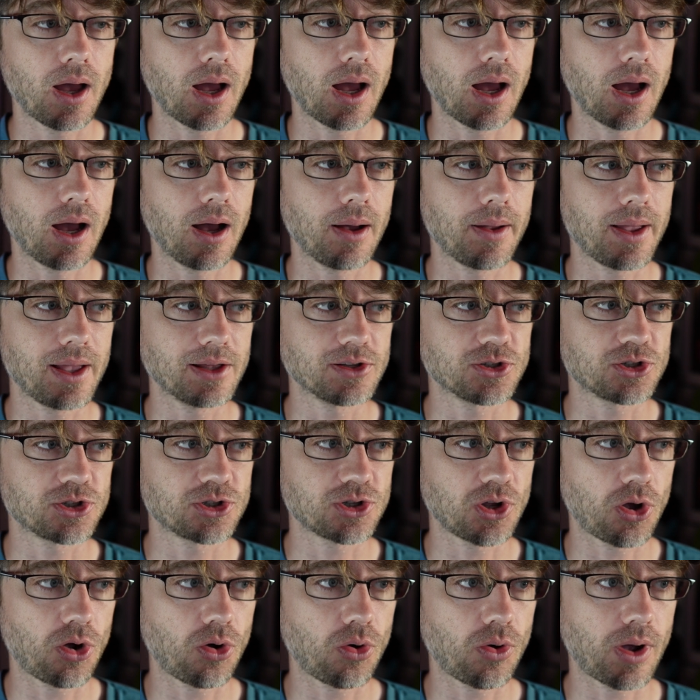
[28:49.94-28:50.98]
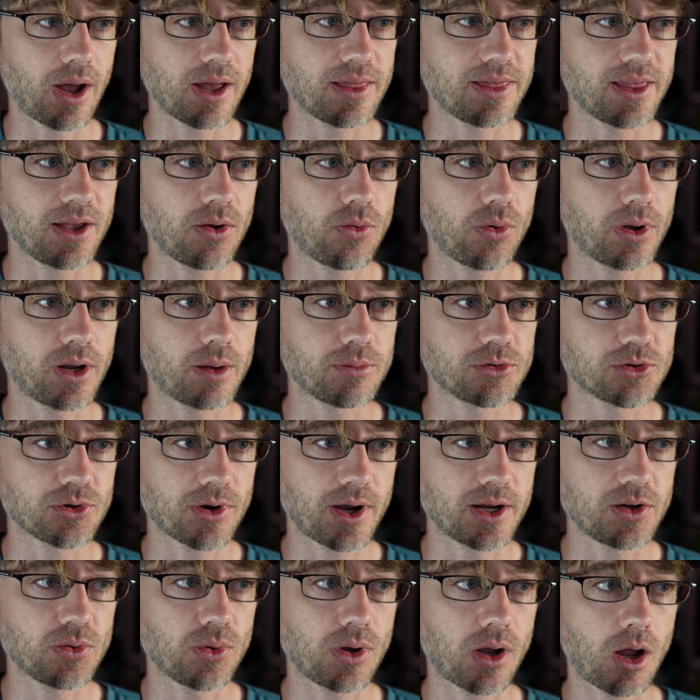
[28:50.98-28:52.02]
And so I think what I'm
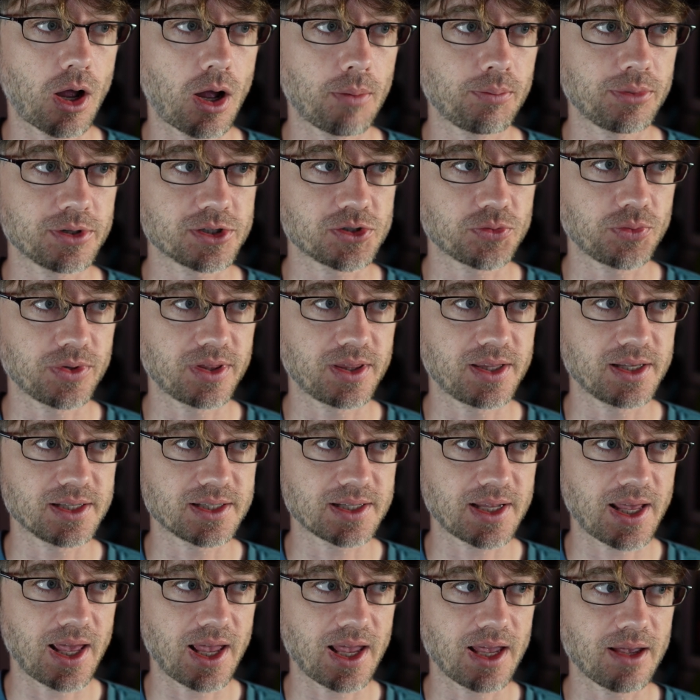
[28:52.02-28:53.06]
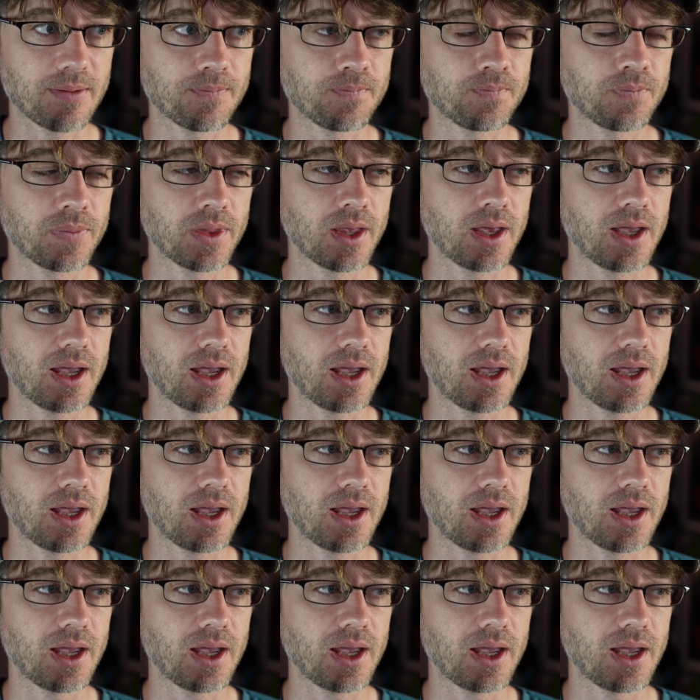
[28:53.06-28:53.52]
trying to accomplish with this game